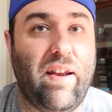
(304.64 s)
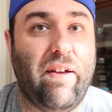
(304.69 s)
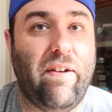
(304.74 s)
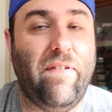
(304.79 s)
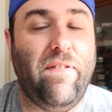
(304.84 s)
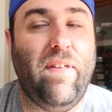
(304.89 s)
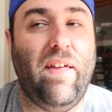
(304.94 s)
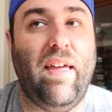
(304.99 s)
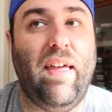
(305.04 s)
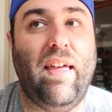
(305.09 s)
and
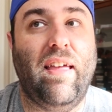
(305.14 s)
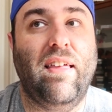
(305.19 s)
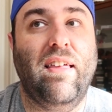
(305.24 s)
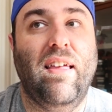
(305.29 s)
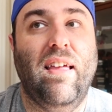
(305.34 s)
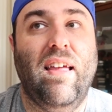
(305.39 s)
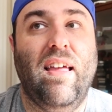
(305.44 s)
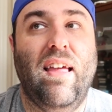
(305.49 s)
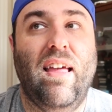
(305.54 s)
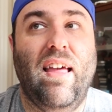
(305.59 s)
everything.
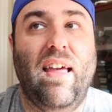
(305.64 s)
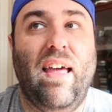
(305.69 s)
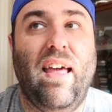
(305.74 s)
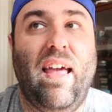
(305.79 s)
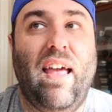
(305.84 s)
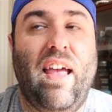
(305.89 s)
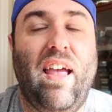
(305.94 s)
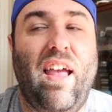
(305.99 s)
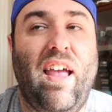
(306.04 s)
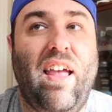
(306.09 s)

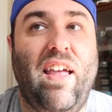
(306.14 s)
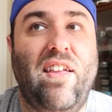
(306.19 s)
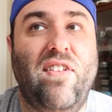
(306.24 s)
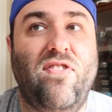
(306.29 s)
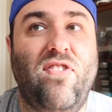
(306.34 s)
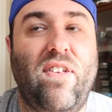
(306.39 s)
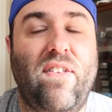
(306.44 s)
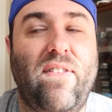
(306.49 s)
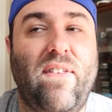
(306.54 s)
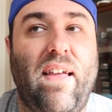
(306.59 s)
And
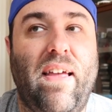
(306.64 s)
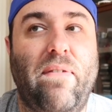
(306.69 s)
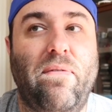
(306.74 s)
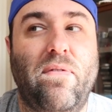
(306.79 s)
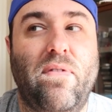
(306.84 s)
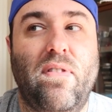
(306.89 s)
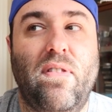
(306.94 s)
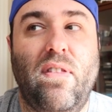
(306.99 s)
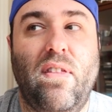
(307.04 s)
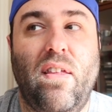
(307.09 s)
she's
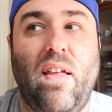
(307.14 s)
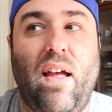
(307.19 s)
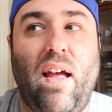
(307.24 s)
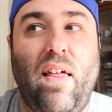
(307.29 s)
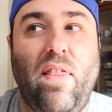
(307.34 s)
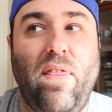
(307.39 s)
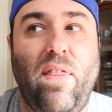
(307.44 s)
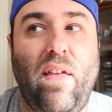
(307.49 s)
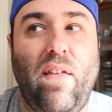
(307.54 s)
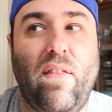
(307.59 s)
like,
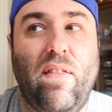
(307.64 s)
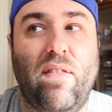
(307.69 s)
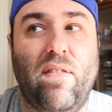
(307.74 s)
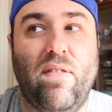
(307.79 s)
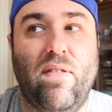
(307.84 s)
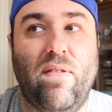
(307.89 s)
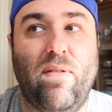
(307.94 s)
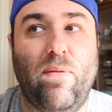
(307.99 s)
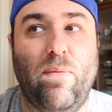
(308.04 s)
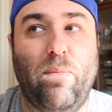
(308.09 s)
I think
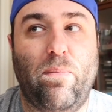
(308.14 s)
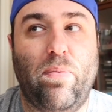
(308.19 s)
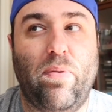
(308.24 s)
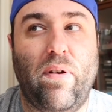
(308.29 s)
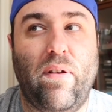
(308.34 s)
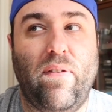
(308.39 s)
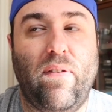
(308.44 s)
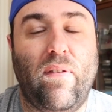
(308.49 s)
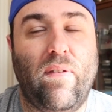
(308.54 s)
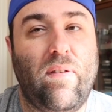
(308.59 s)

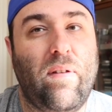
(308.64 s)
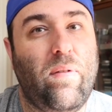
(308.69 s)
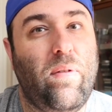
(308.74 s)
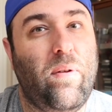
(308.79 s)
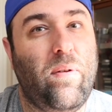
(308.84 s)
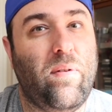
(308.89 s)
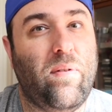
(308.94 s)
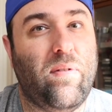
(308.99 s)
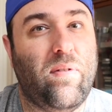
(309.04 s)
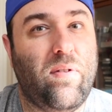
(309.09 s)
prison's a
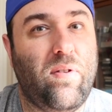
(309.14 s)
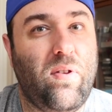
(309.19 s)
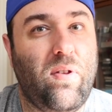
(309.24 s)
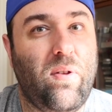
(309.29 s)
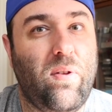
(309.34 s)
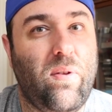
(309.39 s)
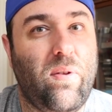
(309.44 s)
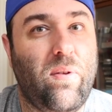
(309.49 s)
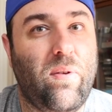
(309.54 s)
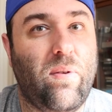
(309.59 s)
little
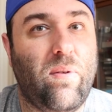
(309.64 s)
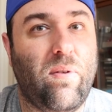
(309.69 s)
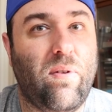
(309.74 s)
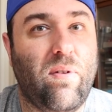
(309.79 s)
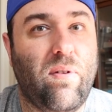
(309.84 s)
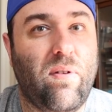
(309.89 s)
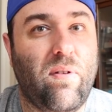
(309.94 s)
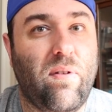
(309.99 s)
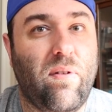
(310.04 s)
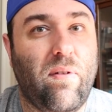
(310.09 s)
too
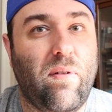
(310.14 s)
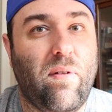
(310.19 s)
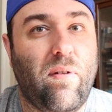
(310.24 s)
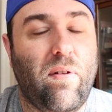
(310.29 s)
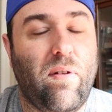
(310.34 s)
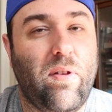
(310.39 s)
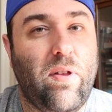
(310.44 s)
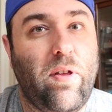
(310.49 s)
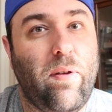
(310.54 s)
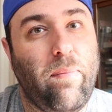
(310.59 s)

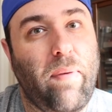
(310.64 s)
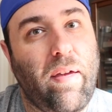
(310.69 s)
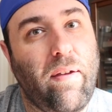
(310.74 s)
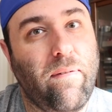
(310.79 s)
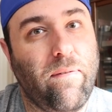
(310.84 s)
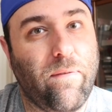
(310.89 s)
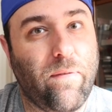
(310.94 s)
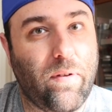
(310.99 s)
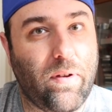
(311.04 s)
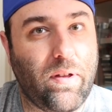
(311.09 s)

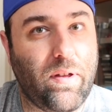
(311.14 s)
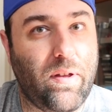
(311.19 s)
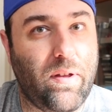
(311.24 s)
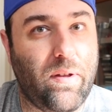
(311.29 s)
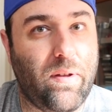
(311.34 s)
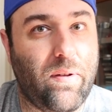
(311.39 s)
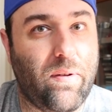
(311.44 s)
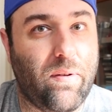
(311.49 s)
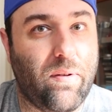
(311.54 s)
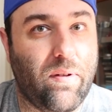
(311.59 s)
humane for
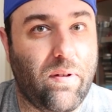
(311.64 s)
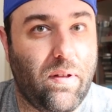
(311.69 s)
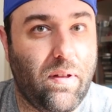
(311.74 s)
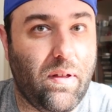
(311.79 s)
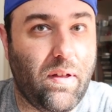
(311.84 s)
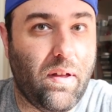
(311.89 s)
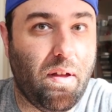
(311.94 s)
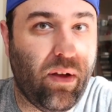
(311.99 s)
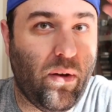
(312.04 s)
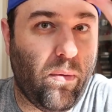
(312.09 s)
you.
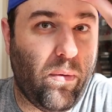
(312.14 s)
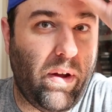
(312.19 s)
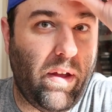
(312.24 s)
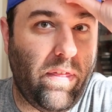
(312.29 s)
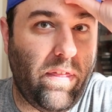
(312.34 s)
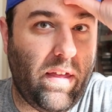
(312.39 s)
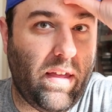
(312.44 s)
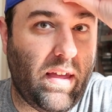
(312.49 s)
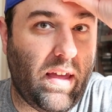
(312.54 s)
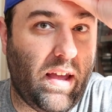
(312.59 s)
What do
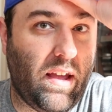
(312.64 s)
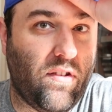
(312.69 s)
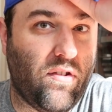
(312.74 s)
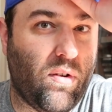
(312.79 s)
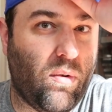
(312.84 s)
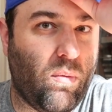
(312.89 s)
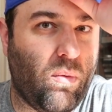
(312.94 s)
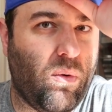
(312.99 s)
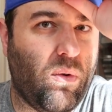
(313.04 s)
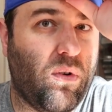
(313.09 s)
you think,
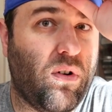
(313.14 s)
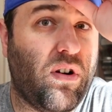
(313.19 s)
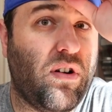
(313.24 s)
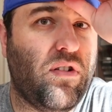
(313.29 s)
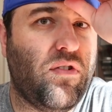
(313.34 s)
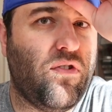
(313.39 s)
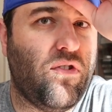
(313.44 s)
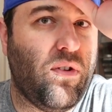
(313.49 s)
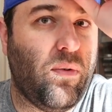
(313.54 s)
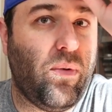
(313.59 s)
Agent
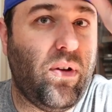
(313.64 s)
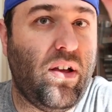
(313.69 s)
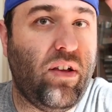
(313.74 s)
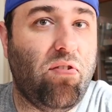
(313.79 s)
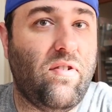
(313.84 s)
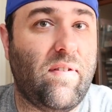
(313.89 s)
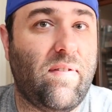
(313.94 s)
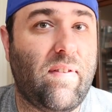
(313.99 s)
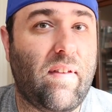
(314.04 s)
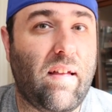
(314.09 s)
Ward? Should we
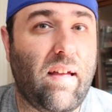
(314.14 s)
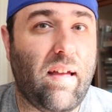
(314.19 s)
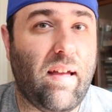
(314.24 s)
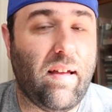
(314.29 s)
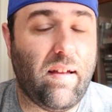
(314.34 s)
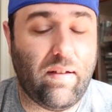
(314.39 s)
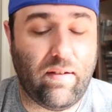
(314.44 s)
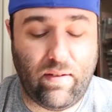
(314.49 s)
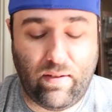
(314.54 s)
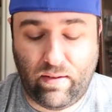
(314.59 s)
just
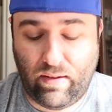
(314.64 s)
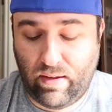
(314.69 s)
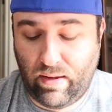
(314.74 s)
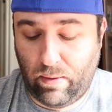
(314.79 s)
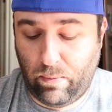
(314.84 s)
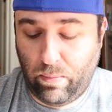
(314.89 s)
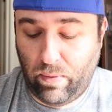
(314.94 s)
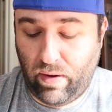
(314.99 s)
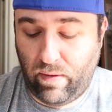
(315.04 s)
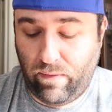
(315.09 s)

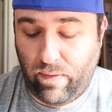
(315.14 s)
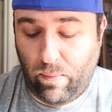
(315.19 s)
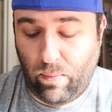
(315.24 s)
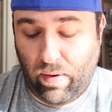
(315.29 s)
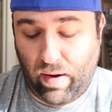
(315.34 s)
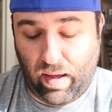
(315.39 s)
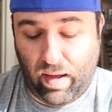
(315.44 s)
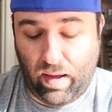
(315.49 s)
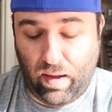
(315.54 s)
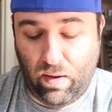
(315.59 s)
get rid of
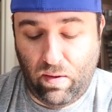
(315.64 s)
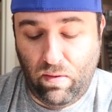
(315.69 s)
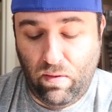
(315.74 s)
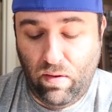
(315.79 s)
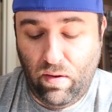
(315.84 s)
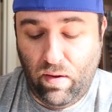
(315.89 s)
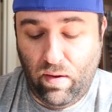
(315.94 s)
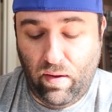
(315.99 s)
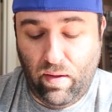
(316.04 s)
him now?